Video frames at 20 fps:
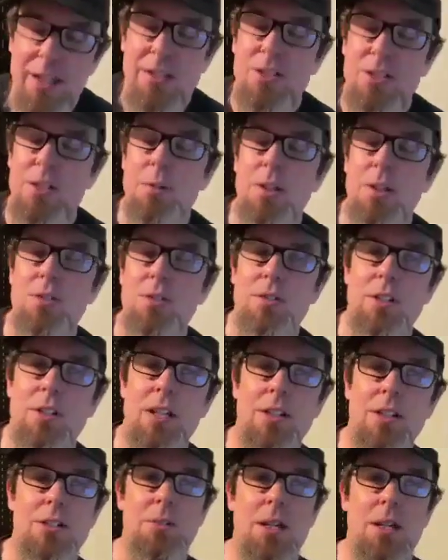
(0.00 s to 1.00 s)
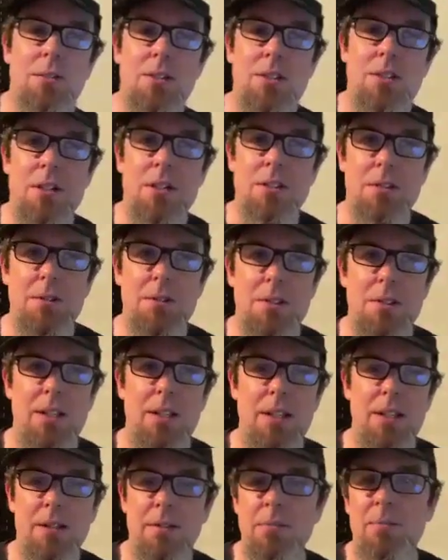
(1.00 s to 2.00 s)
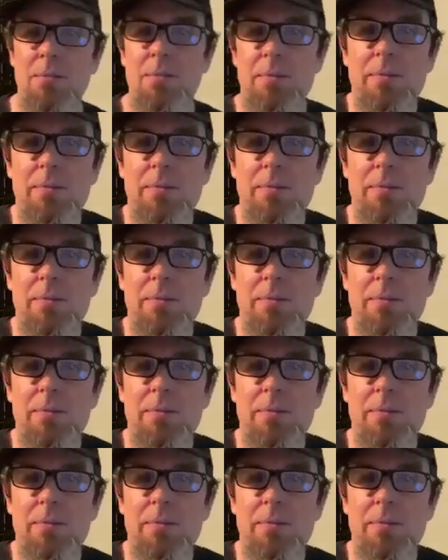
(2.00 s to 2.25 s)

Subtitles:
thank you so much for taking some time to talk to me today.